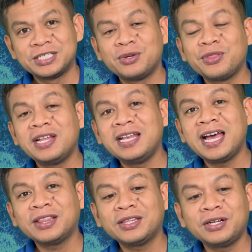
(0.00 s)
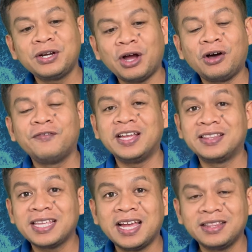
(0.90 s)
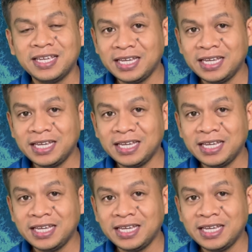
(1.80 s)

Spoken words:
So the letter of intent